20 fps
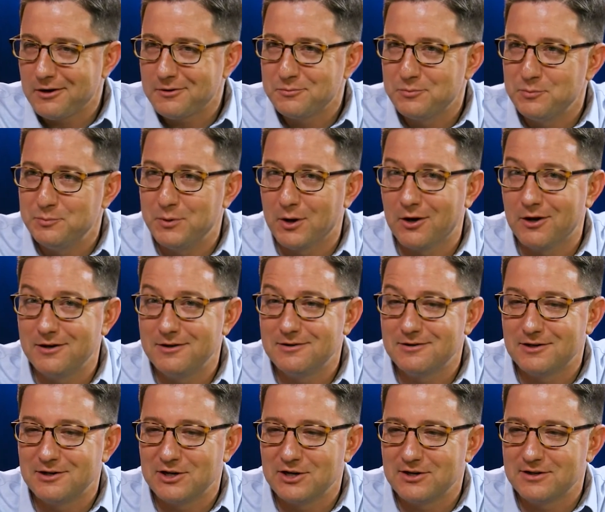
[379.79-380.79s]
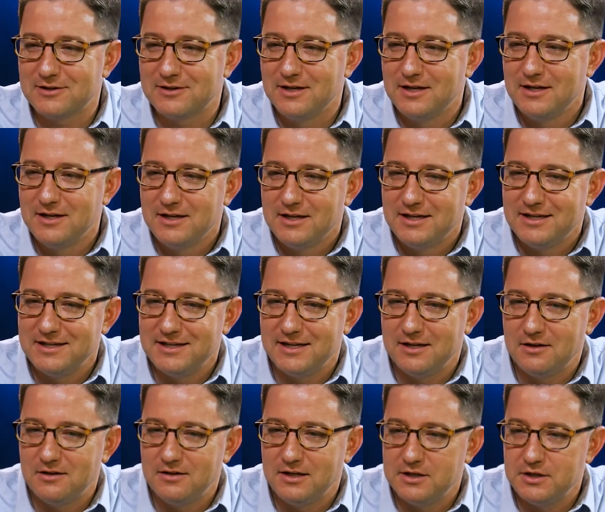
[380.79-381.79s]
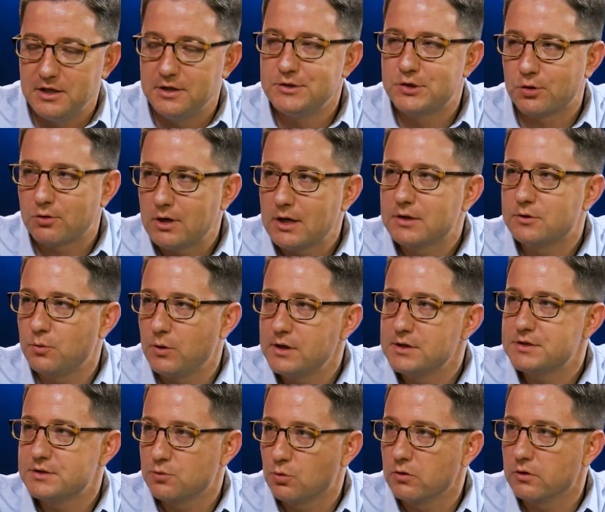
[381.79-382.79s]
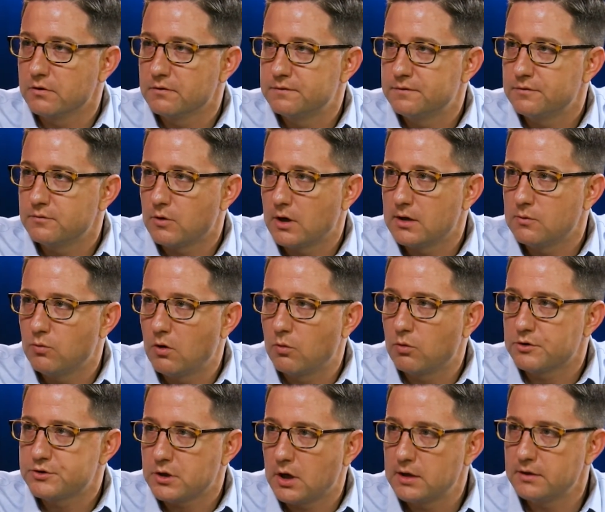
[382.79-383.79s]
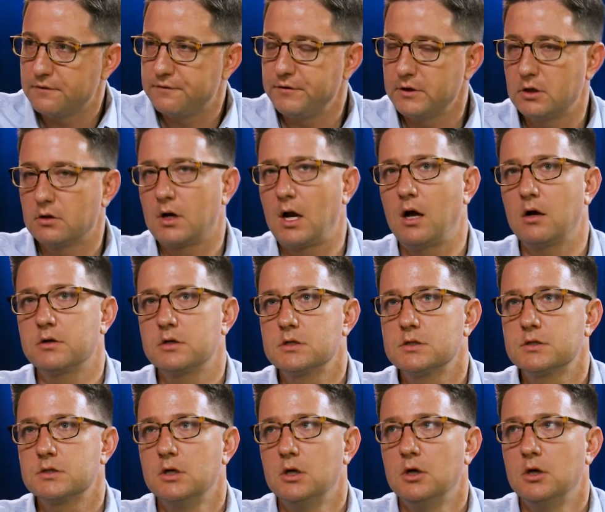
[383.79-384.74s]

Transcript: But in indirect ways, sort of, right? What we're trying to figure out is